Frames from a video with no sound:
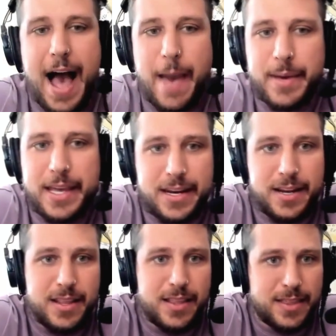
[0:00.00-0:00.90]
I
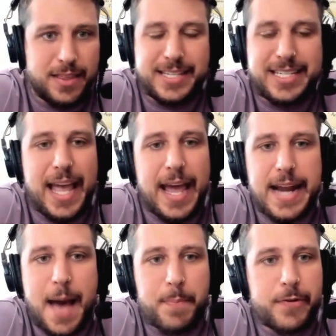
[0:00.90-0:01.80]
mean, the
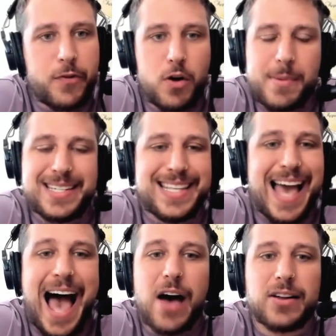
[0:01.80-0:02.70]
standout performance,
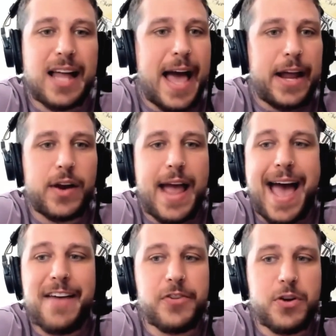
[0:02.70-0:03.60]
the outlier,
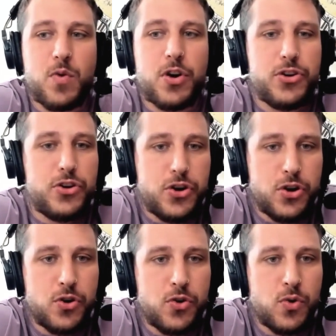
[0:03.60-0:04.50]
everyone
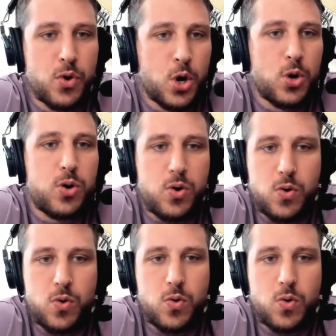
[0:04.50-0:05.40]
knew
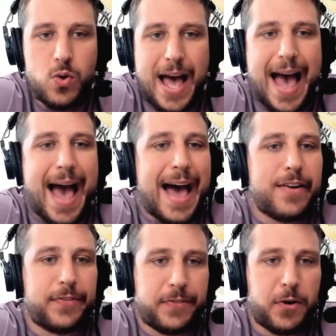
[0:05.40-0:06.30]
who
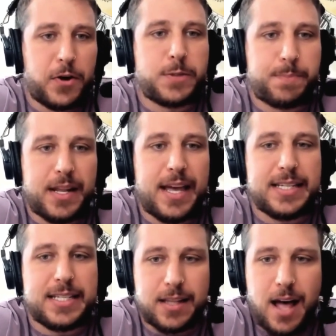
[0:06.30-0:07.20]
had first place